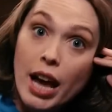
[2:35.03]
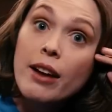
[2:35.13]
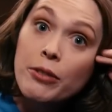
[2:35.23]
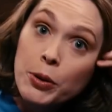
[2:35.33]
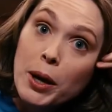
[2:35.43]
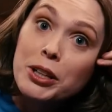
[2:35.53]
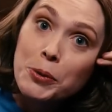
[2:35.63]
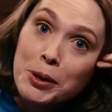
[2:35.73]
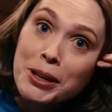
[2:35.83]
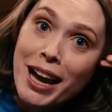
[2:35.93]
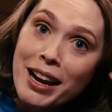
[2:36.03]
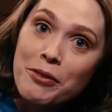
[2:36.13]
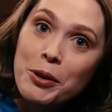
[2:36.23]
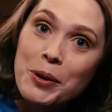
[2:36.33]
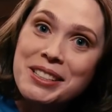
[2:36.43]
you got everyone. You really got
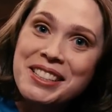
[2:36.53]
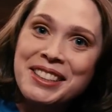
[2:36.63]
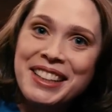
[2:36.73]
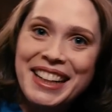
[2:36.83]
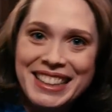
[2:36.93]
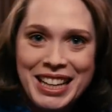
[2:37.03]
everyone, didn't you?